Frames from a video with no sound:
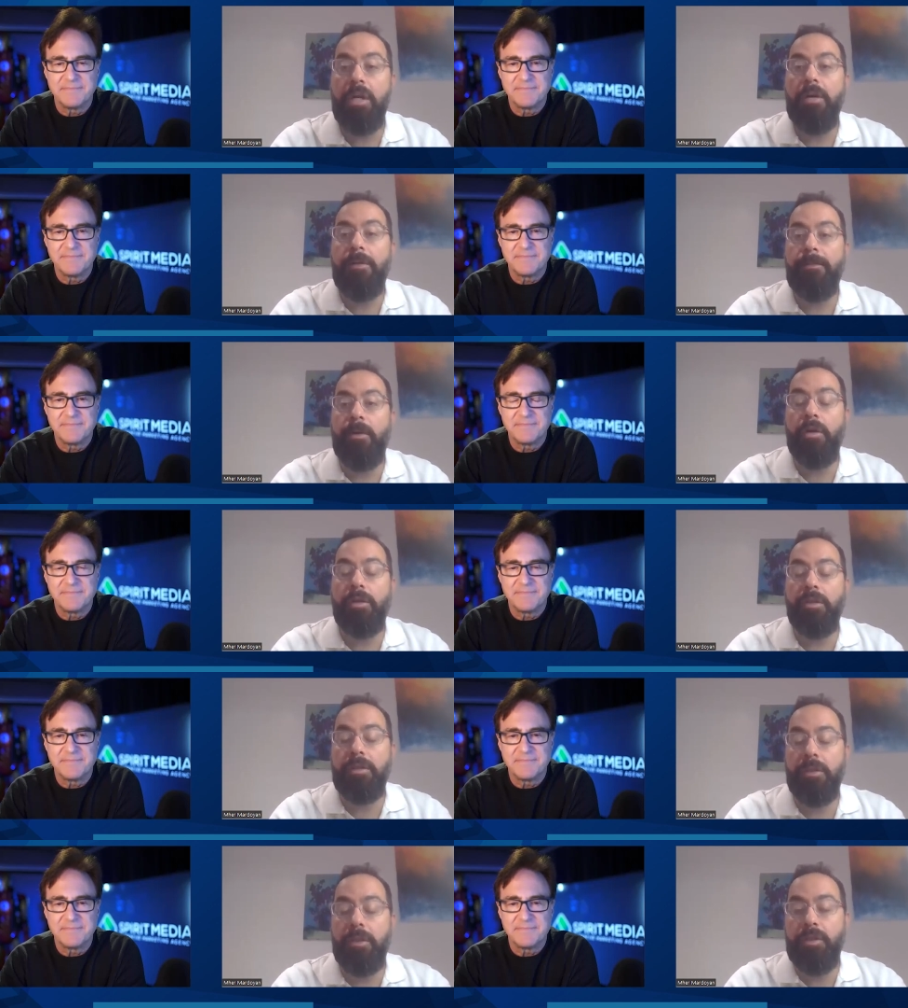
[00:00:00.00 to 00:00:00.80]

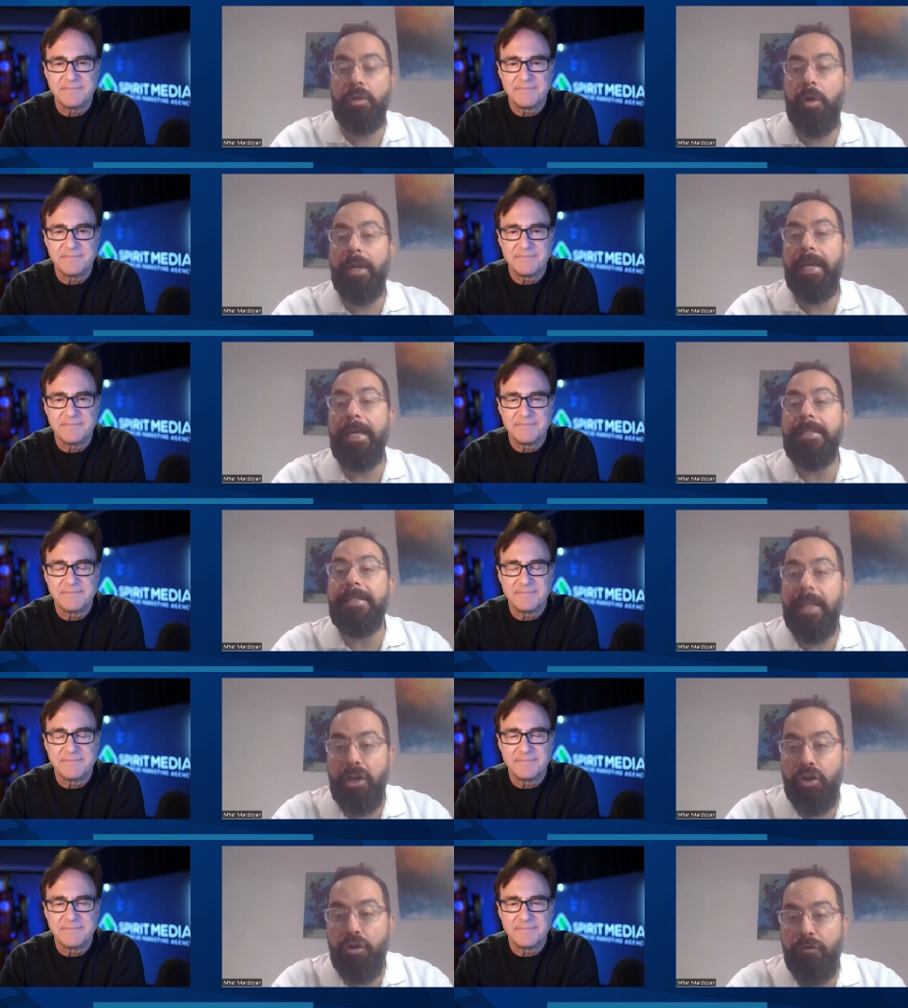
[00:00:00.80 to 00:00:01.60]
Speaker 1: so, so again,
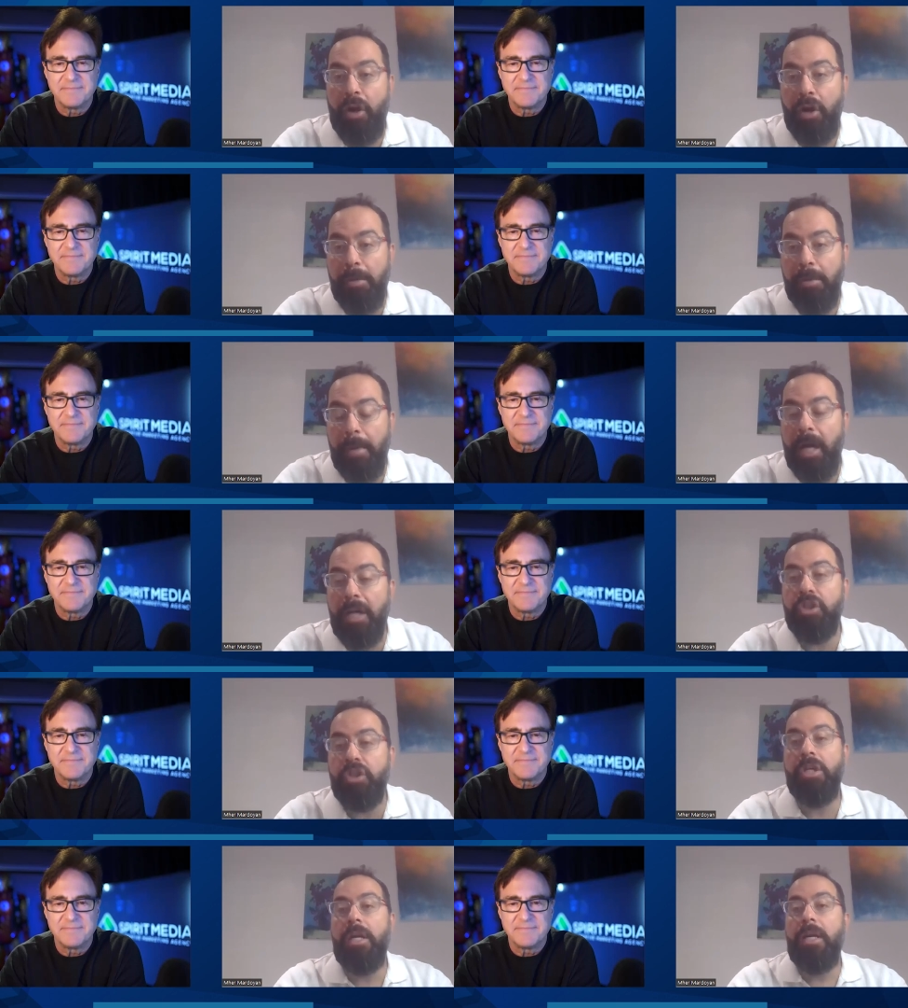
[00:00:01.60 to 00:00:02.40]
thank you very
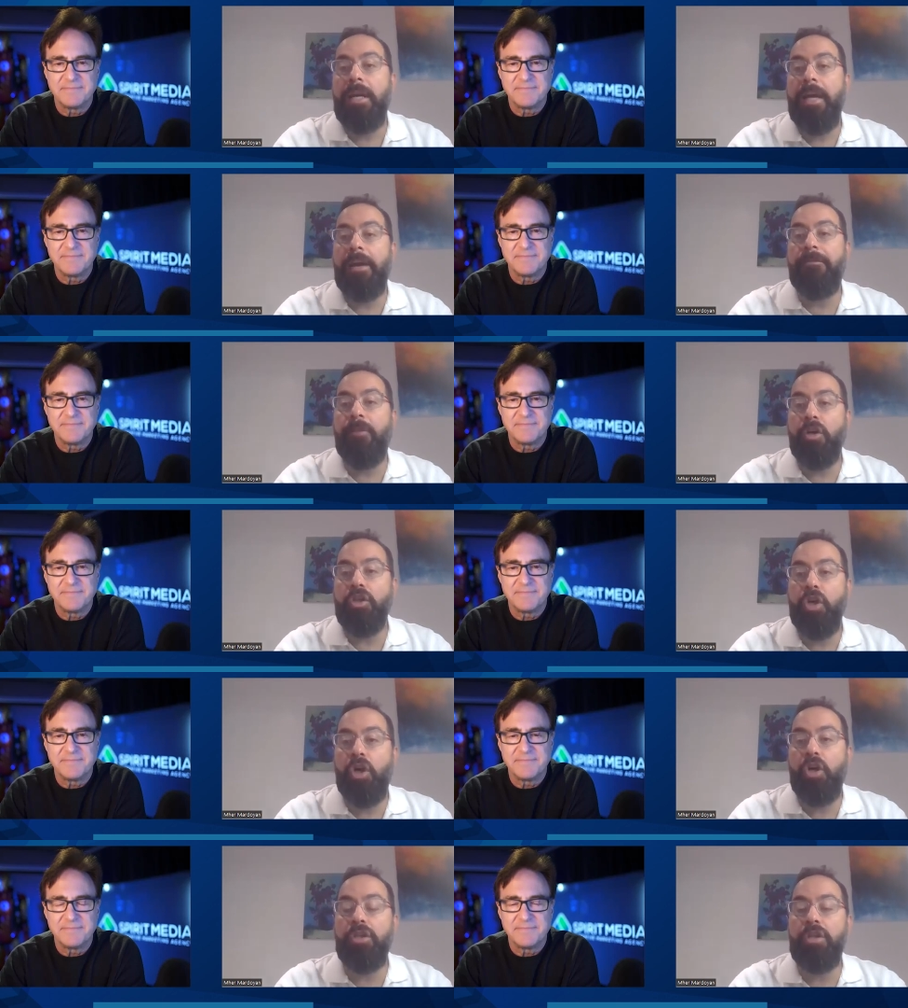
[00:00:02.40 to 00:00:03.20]
much. And for
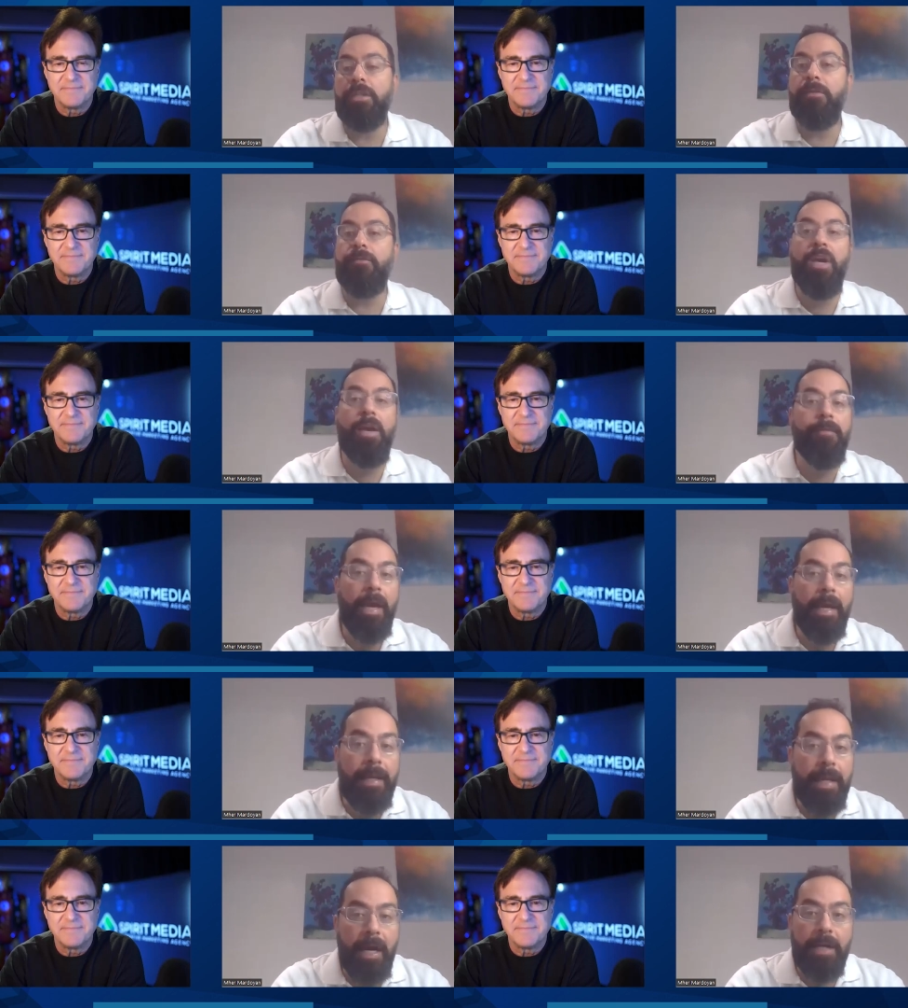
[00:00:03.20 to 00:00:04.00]
the audience, if you have
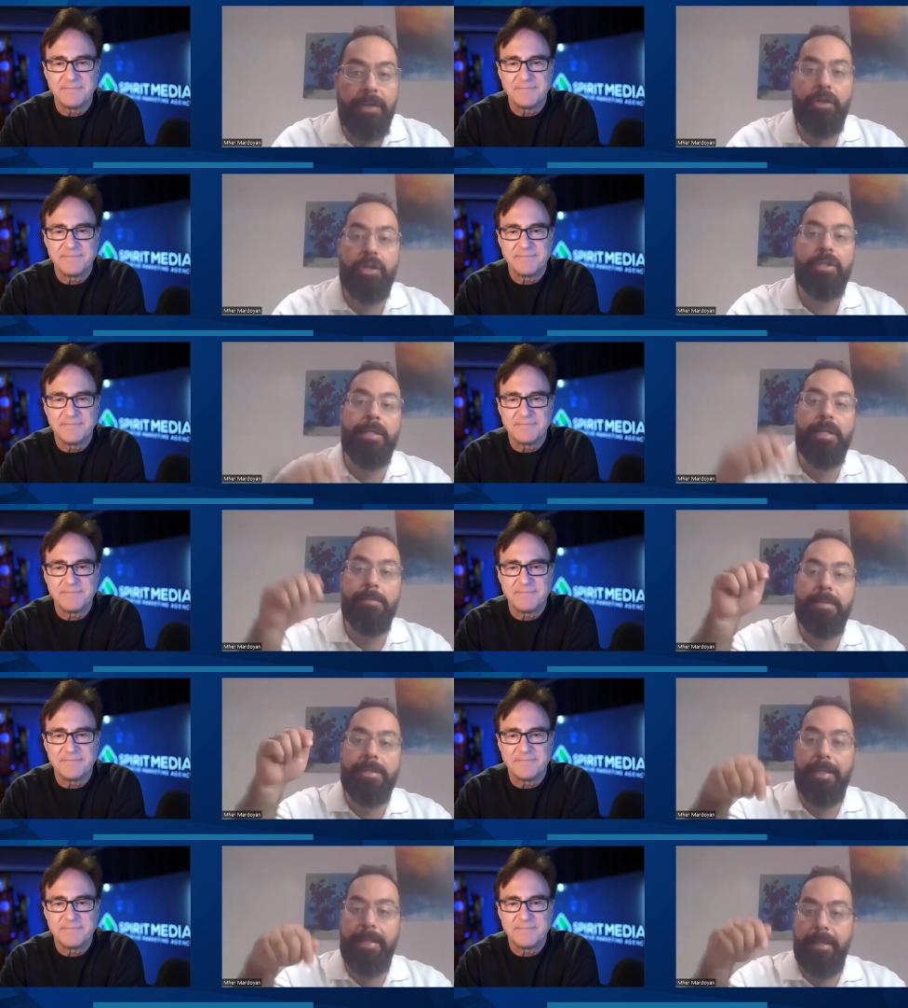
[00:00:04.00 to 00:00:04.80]
any other
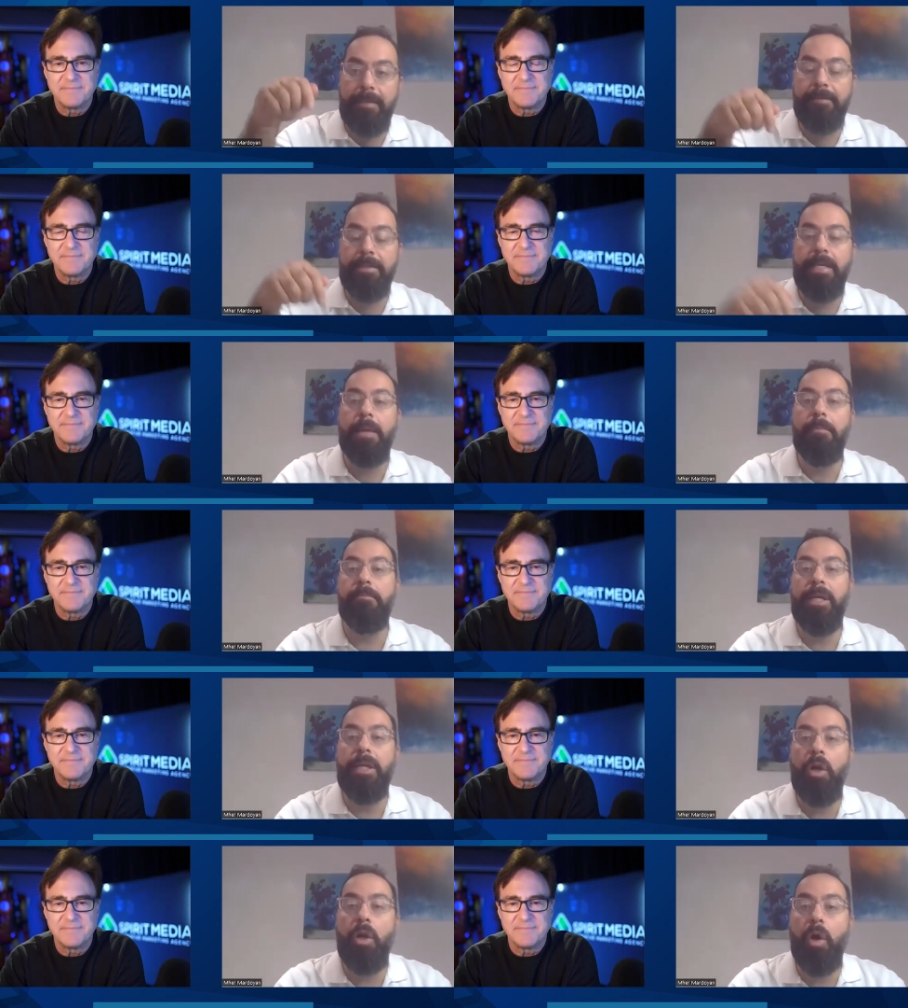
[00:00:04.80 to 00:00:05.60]
tips, leave them
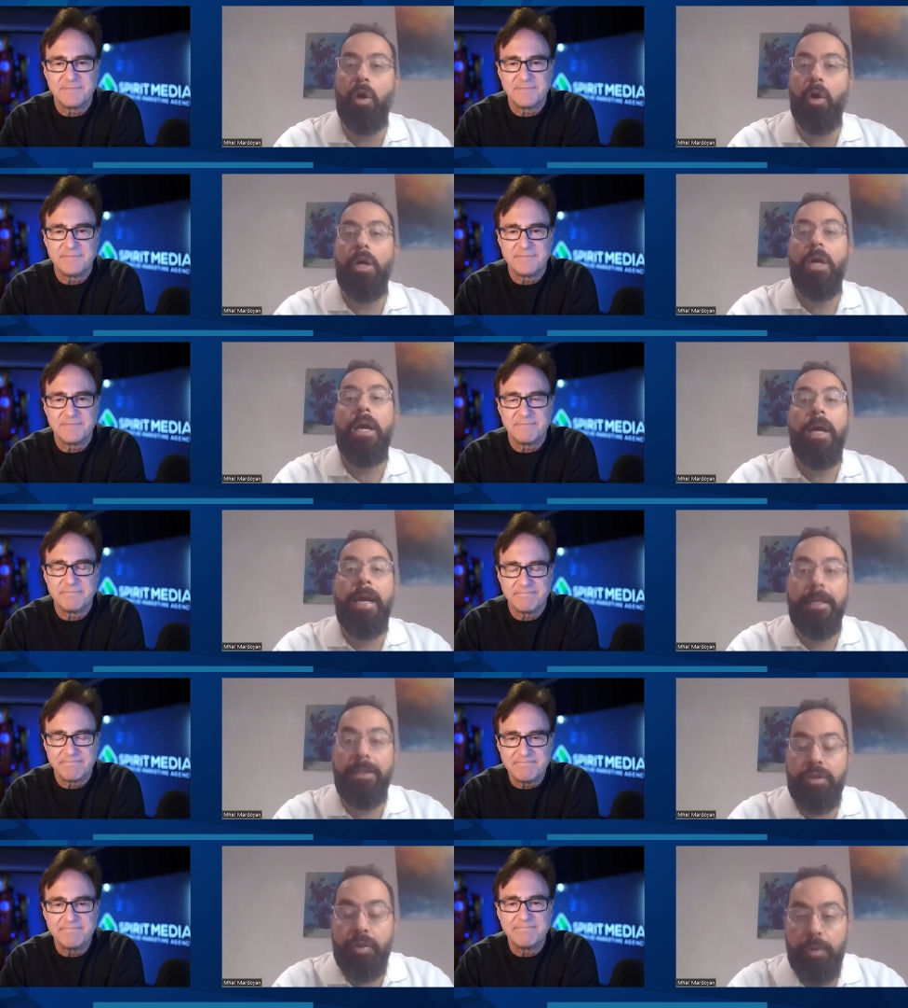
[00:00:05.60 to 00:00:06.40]
below.
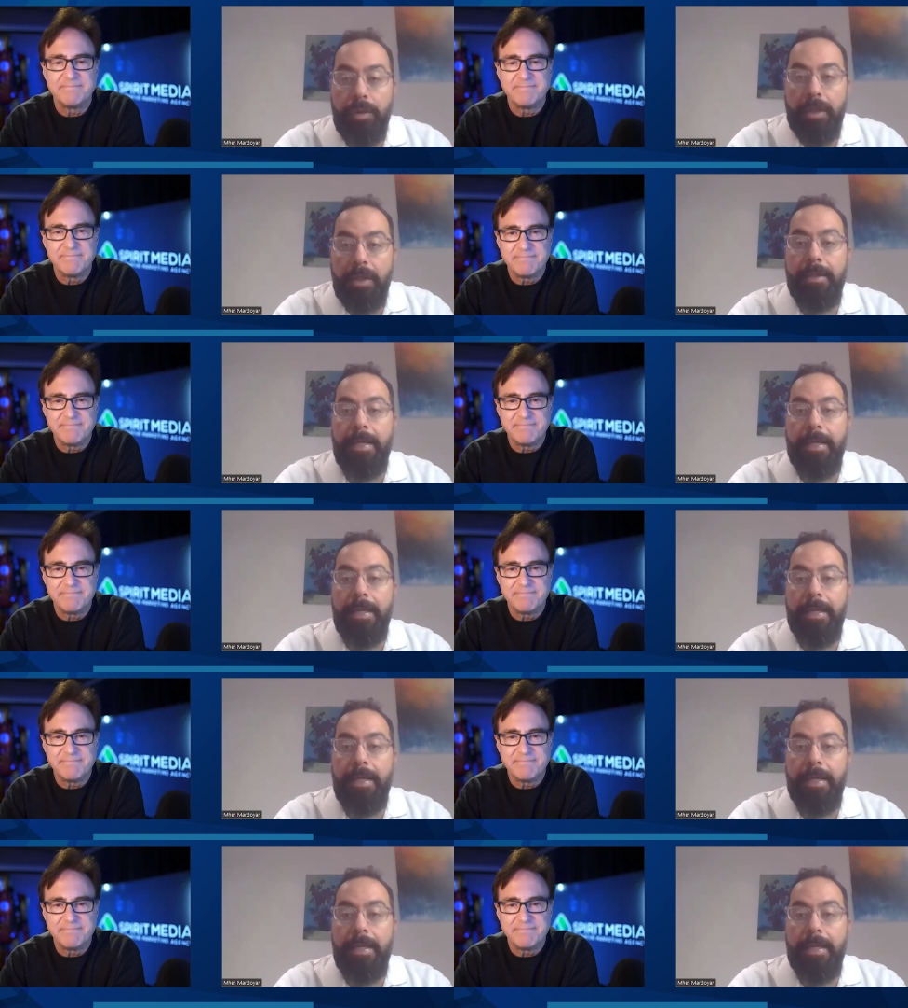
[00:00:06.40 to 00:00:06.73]
And tune in